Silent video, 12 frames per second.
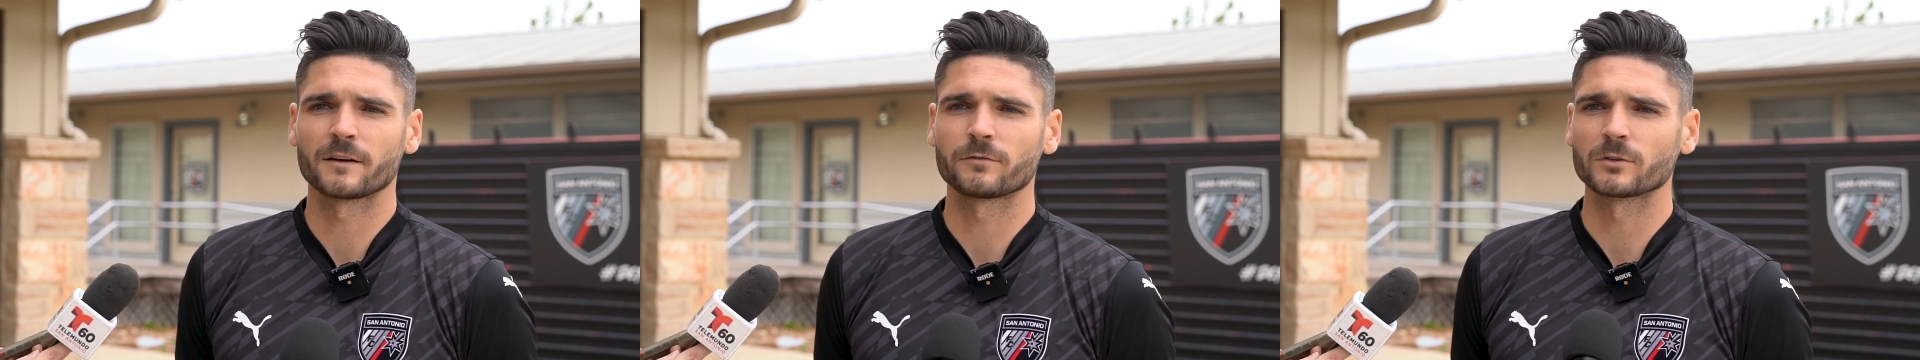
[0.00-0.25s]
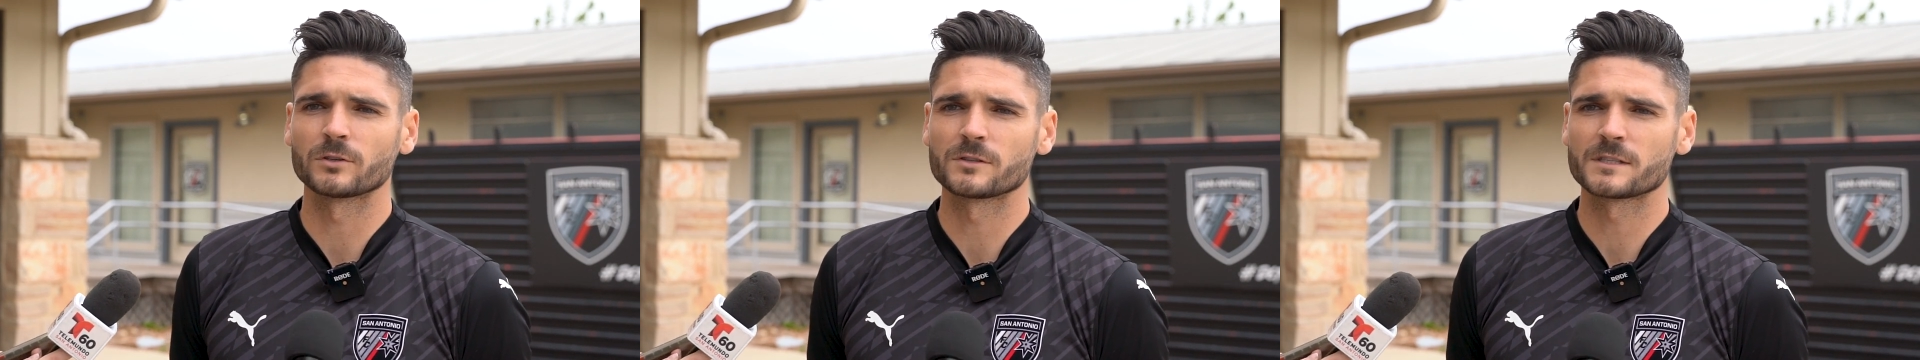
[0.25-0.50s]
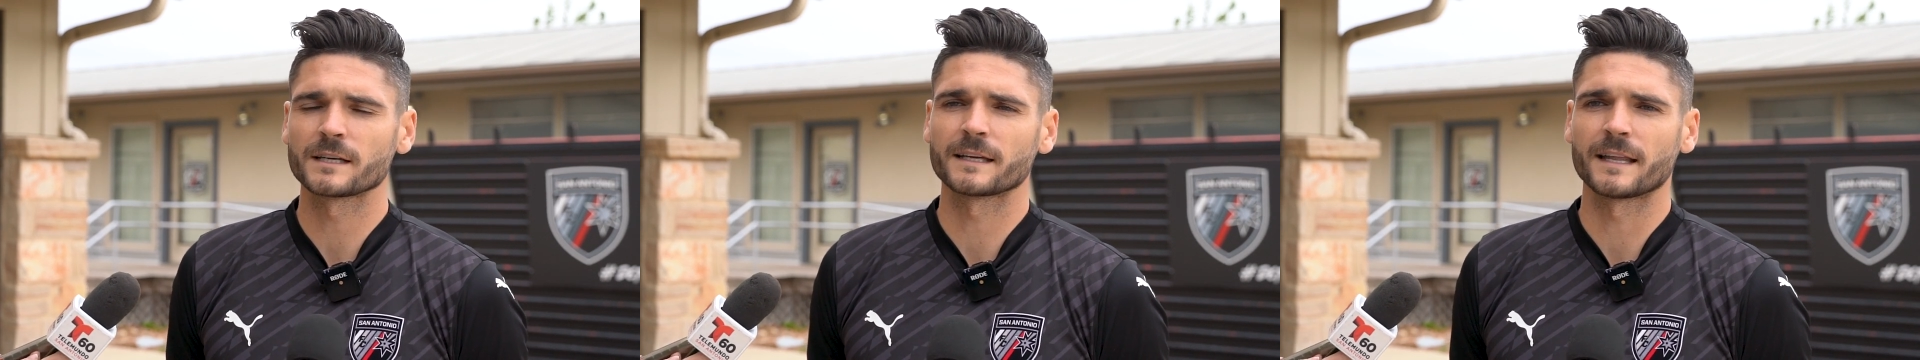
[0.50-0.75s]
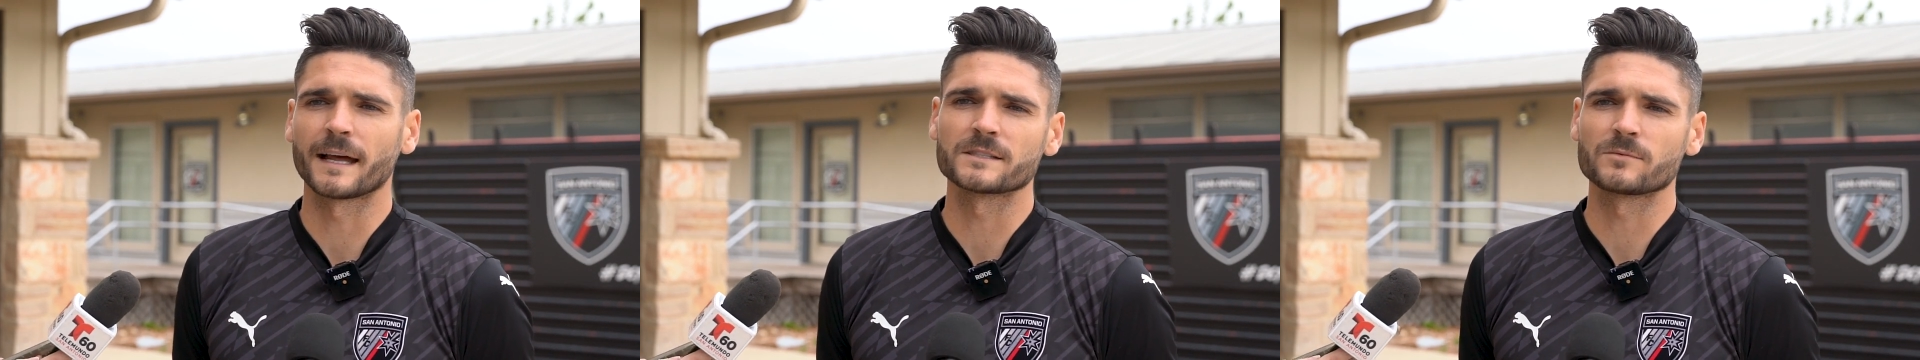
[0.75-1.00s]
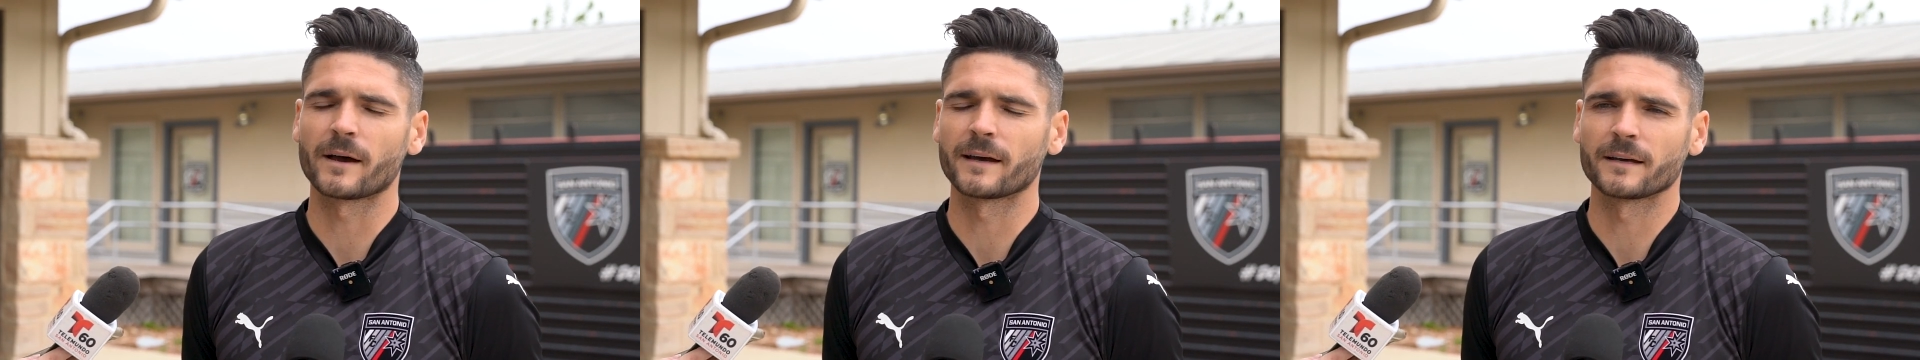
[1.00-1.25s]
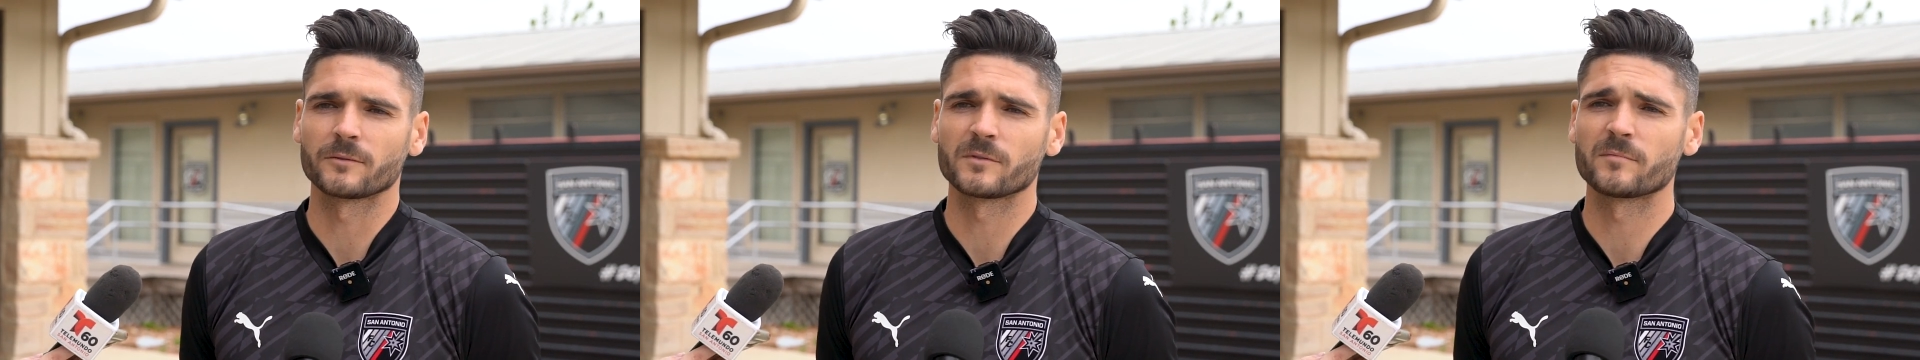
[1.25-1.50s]
if we're losing, and that's
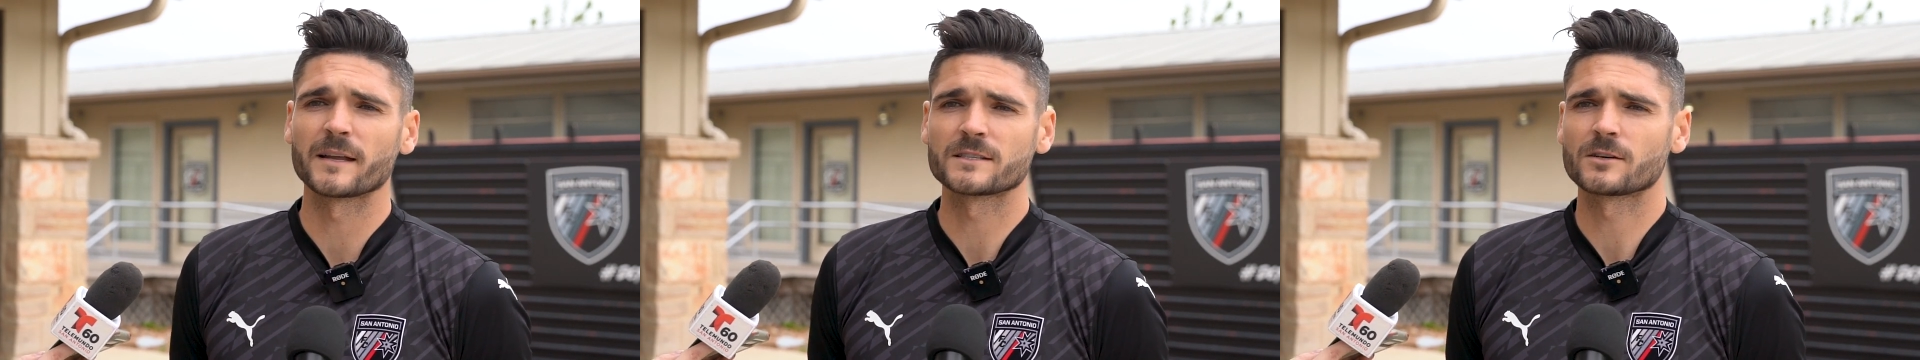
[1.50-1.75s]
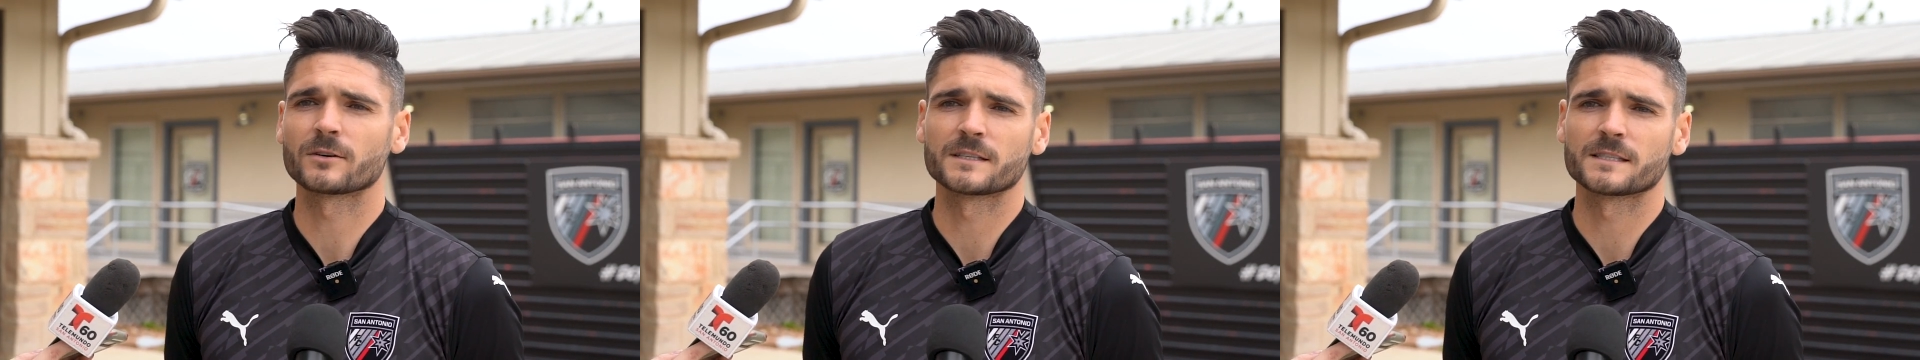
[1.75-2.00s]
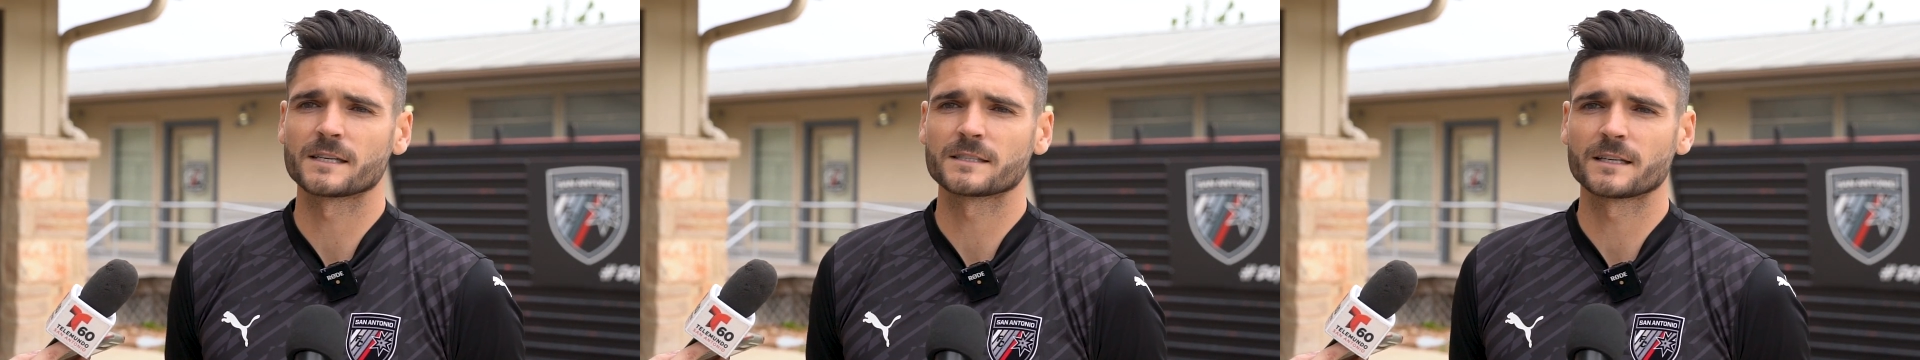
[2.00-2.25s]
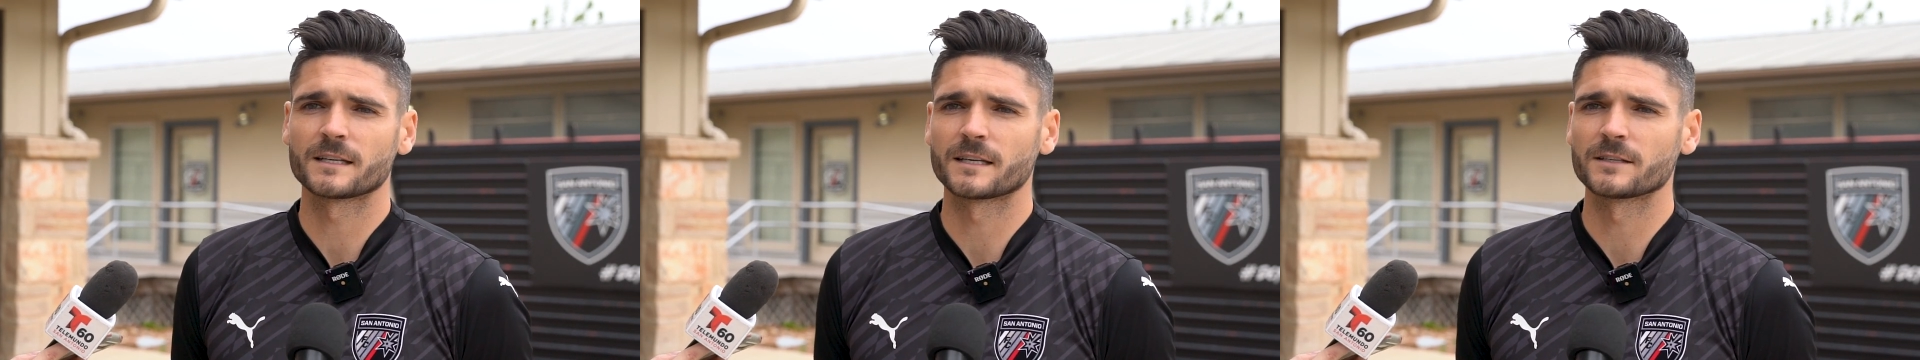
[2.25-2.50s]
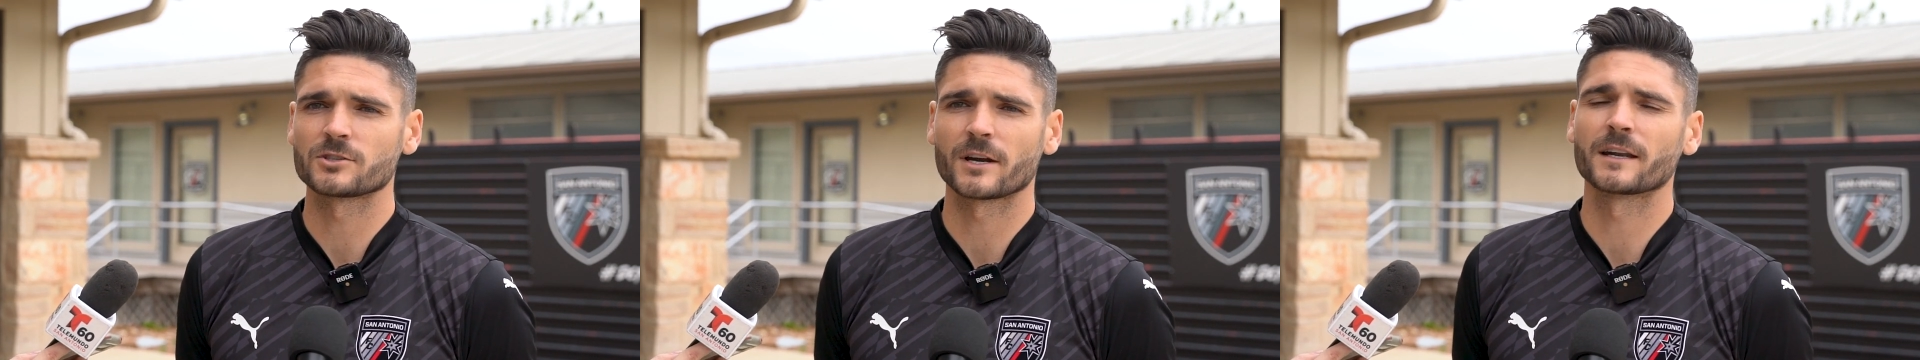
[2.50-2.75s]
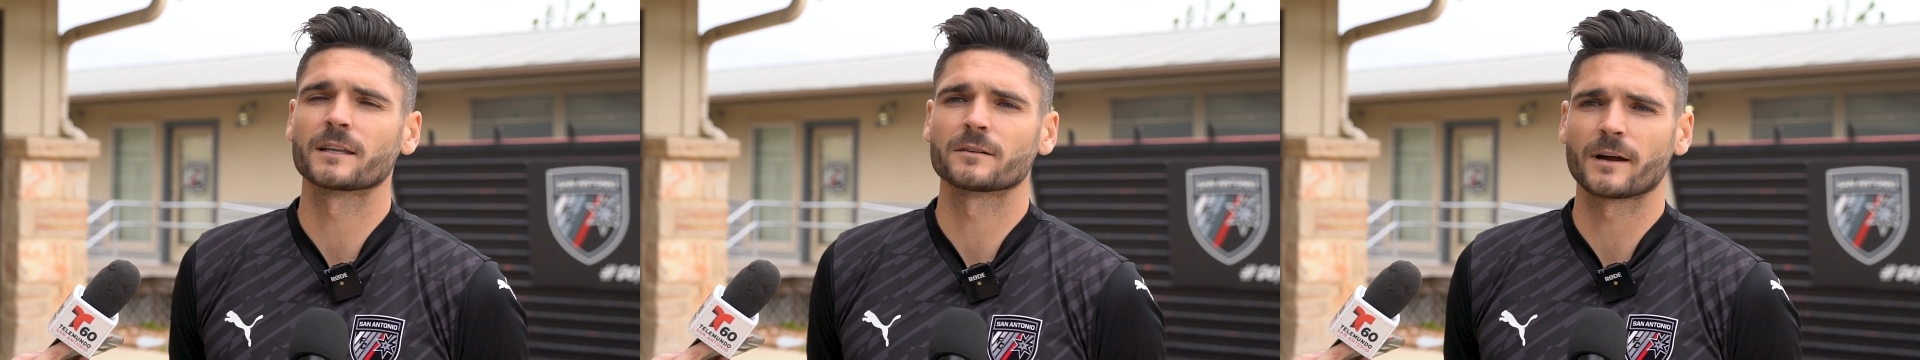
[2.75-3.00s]
why we've been so consistent and
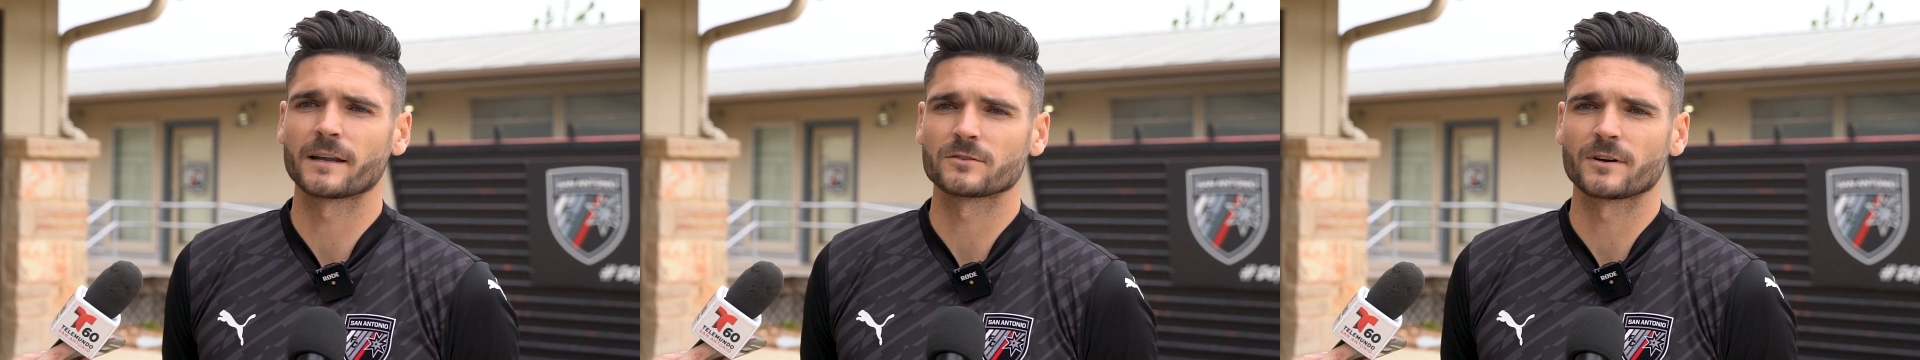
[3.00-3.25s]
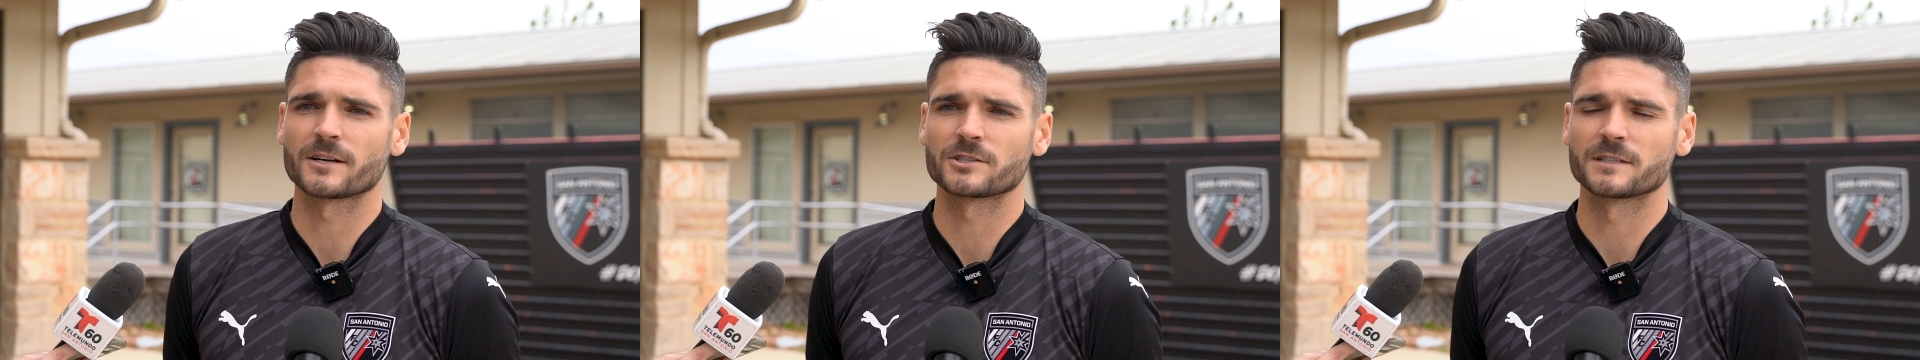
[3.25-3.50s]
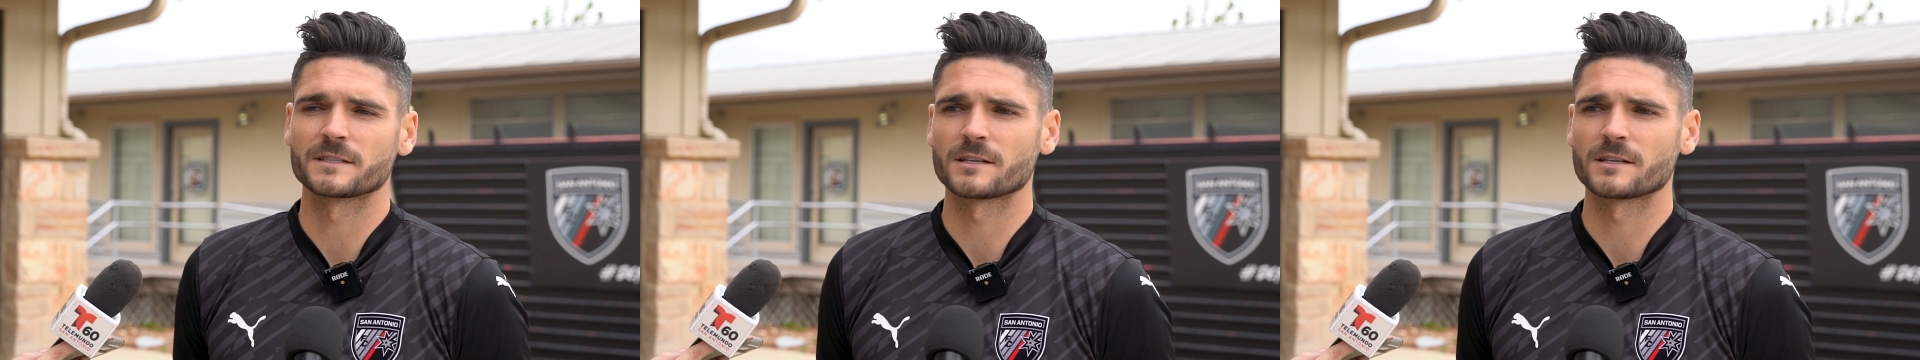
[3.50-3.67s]
trending in the right direction.